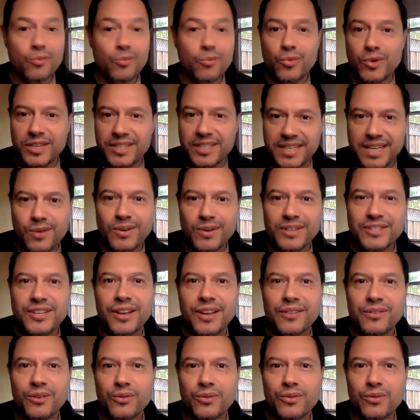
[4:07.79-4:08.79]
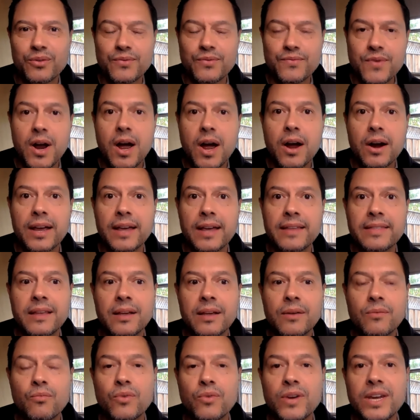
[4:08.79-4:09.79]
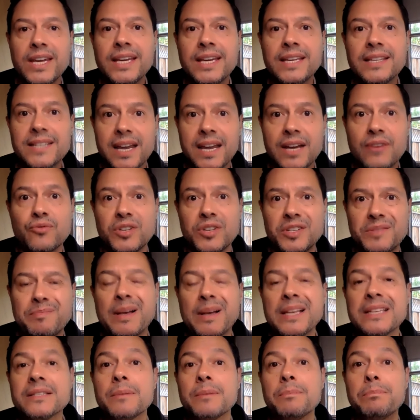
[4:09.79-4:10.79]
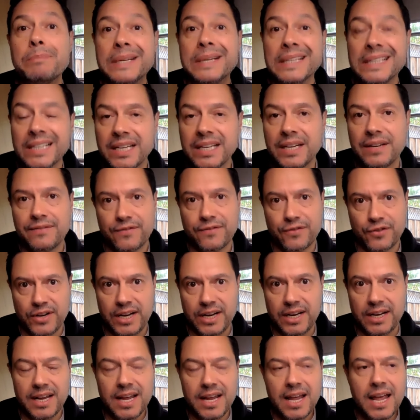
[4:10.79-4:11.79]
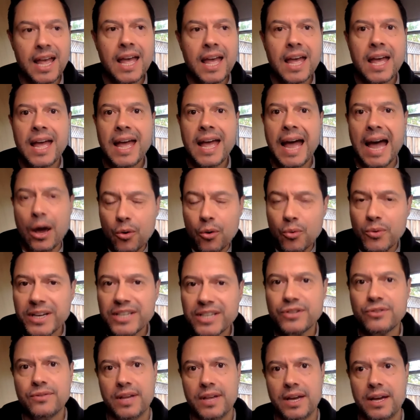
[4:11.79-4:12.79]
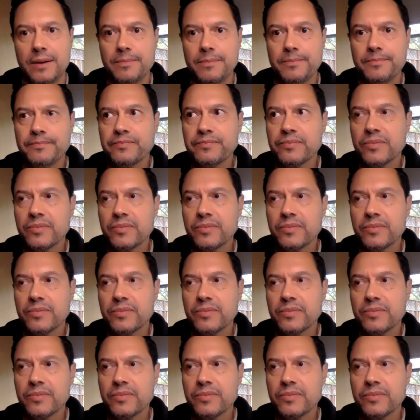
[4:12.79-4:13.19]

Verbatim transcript: we see what's under the rug, and then we take responsibility for it. How do we do that?